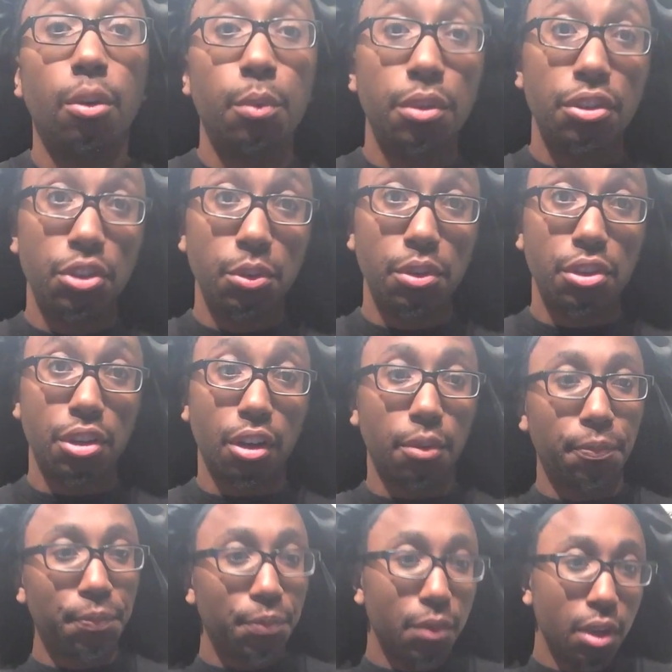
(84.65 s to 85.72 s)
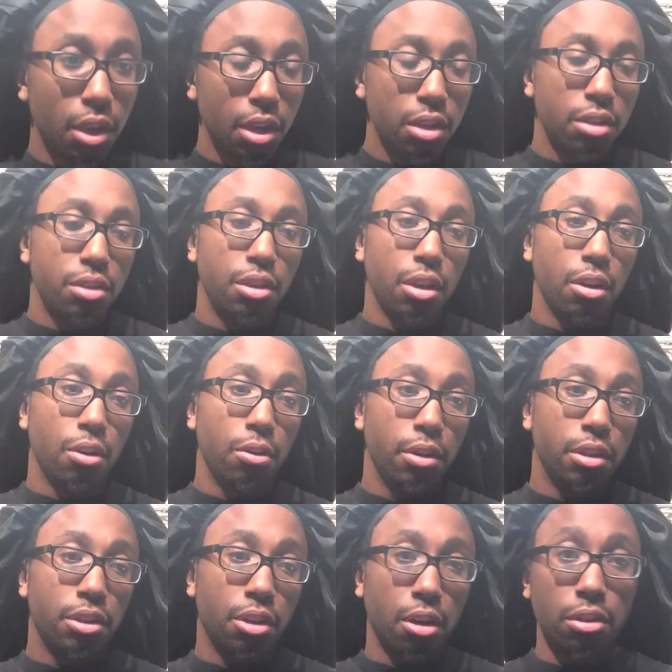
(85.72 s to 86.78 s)
with the Judi show. So
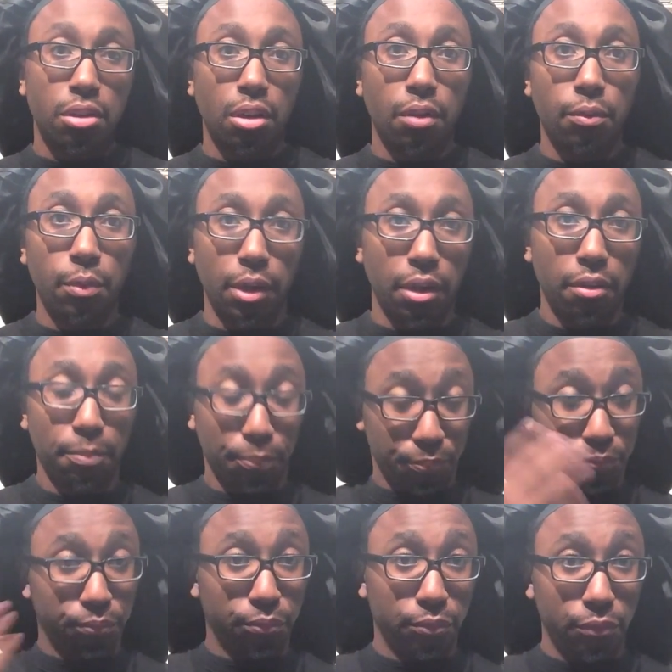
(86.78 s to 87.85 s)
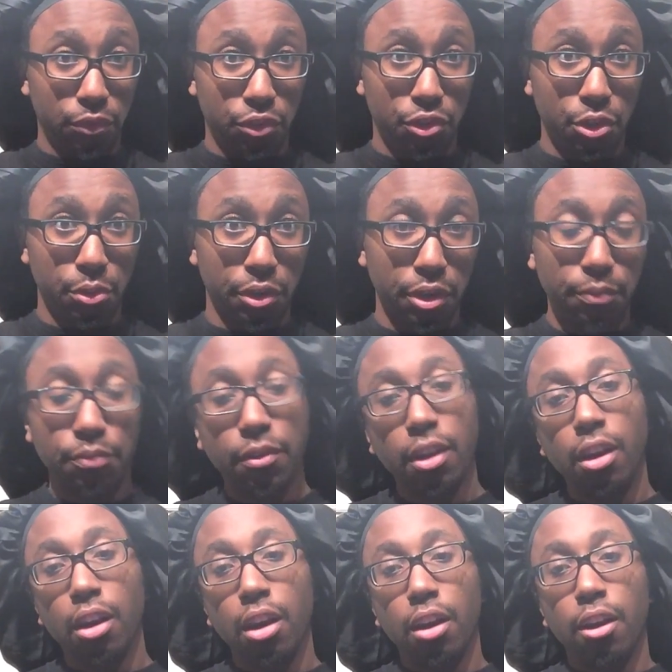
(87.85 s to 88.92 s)
it starts off with Judi,
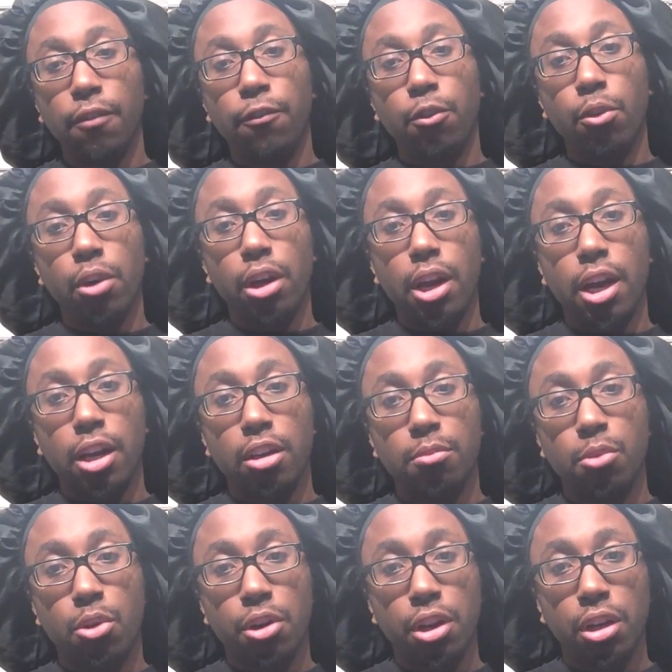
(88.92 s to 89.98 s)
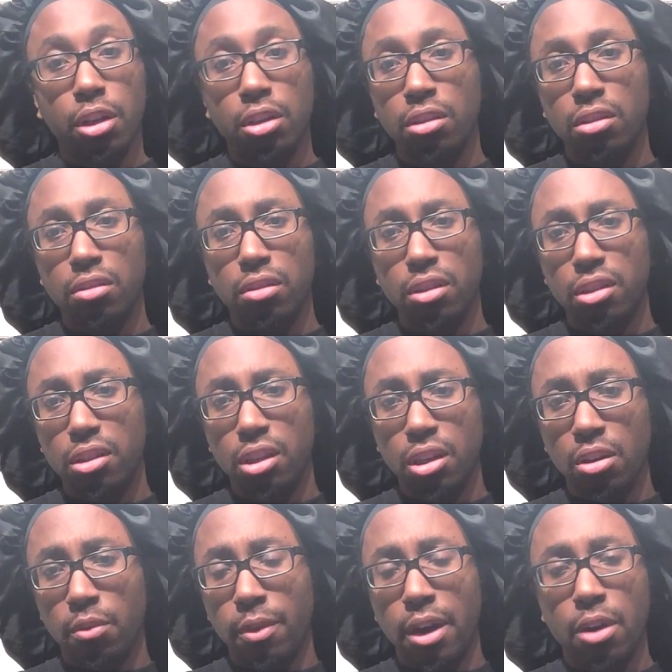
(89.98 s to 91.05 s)
4 o'clock in the morning,
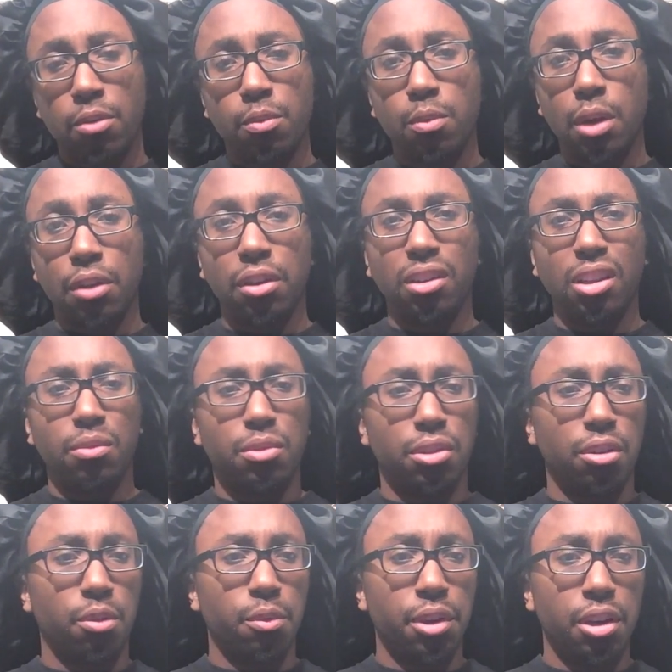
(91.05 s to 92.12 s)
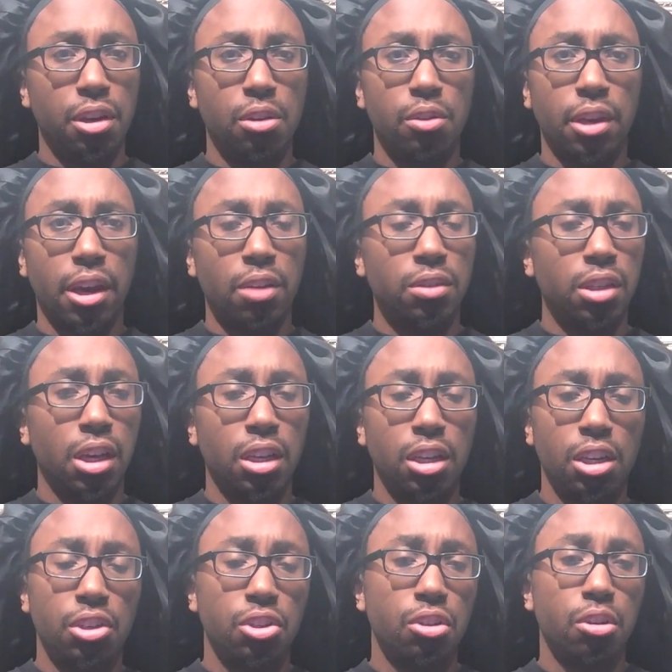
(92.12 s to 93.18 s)
sitting around, I think that was the grill or the outside
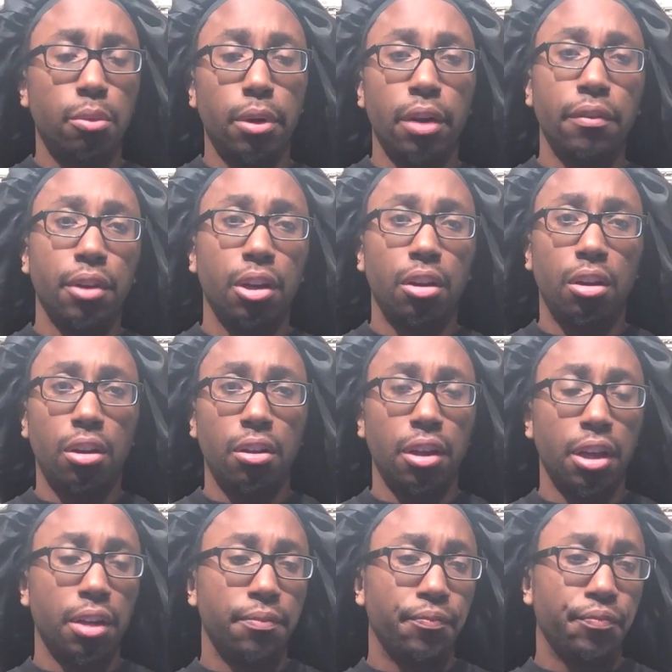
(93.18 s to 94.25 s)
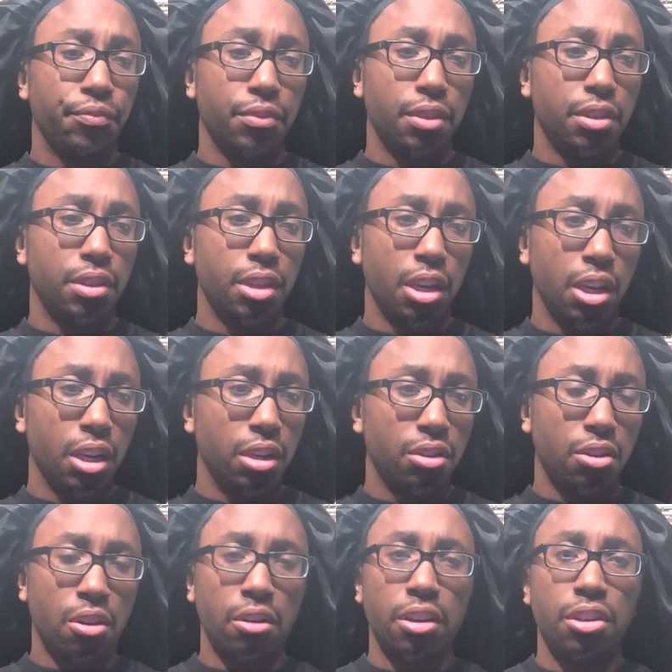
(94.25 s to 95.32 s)
kitchen or whatever they call that, saying,
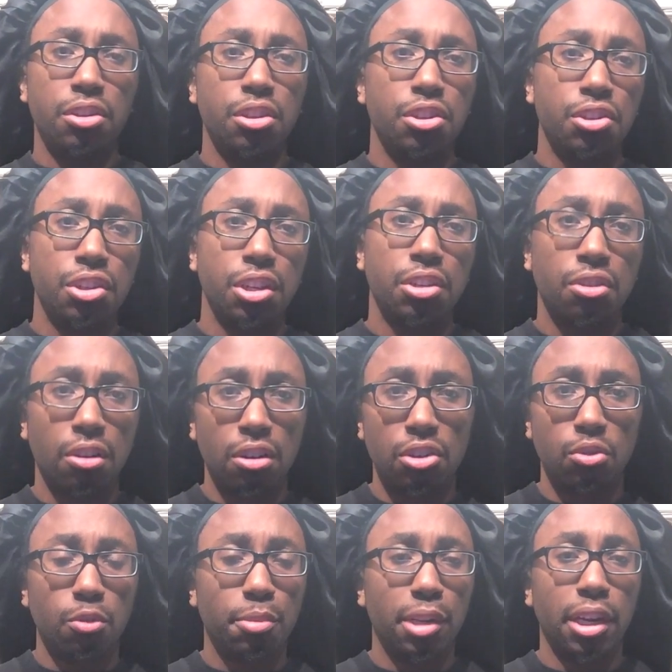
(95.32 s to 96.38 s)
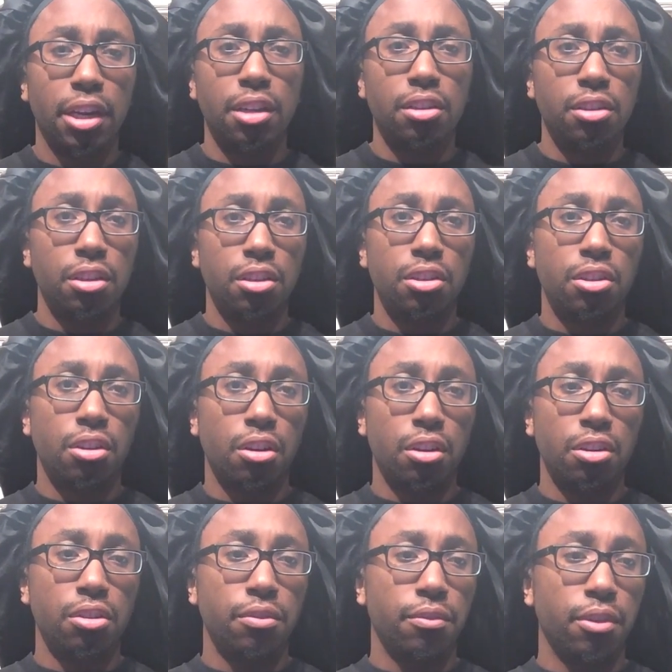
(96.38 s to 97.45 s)
talking to shit, talking to appliances,
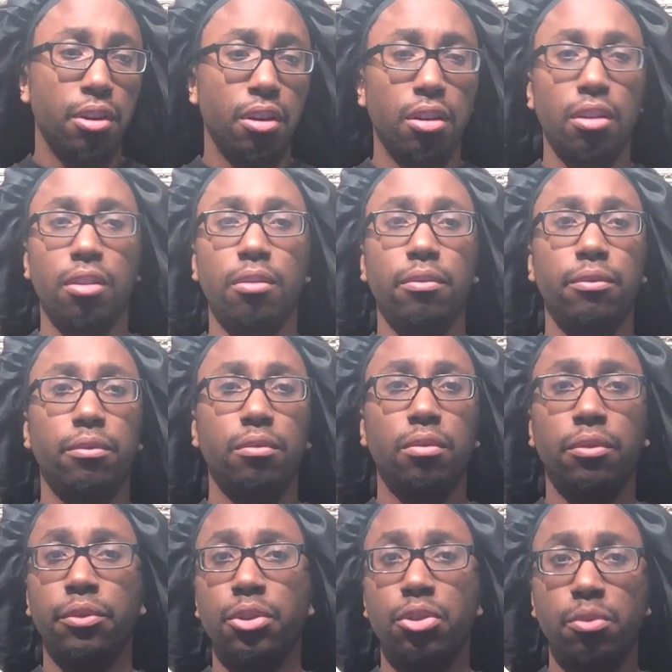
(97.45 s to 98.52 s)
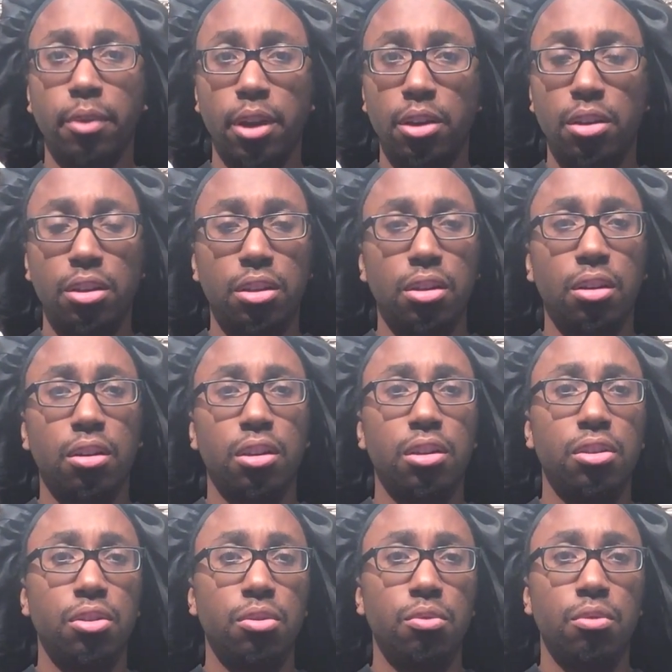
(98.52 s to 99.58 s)
talking to refrigerators,
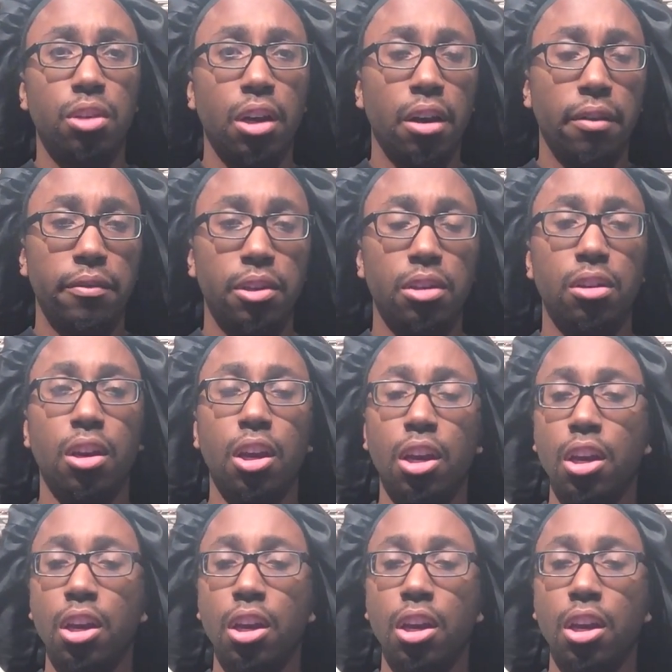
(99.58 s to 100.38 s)
talking to the oven,